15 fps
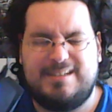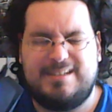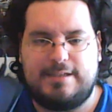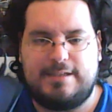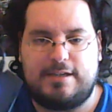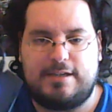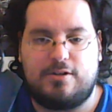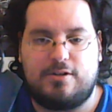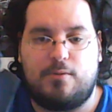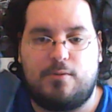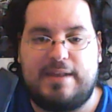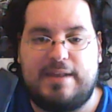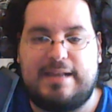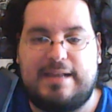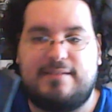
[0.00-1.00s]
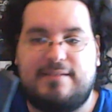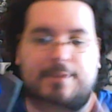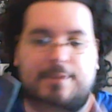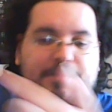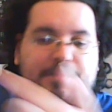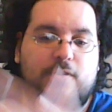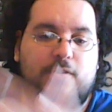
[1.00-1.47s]
You know, the way it lights
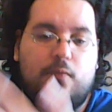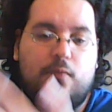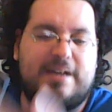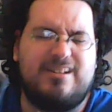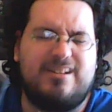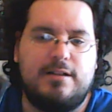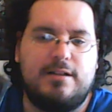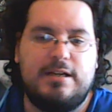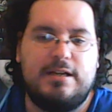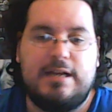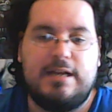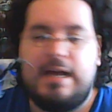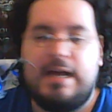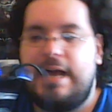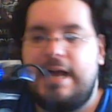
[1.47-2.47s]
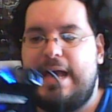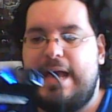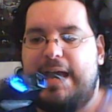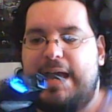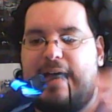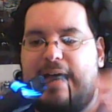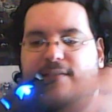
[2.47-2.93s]
up, even the wheel.
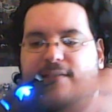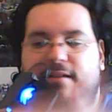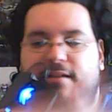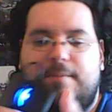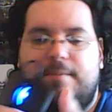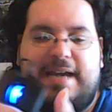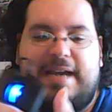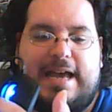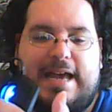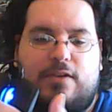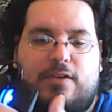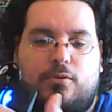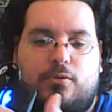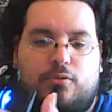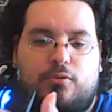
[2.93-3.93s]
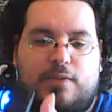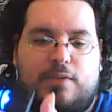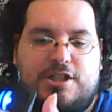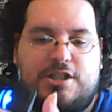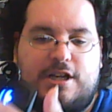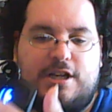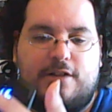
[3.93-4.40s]
It has a mechanical
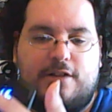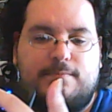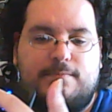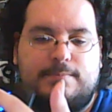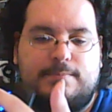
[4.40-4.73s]
switch here.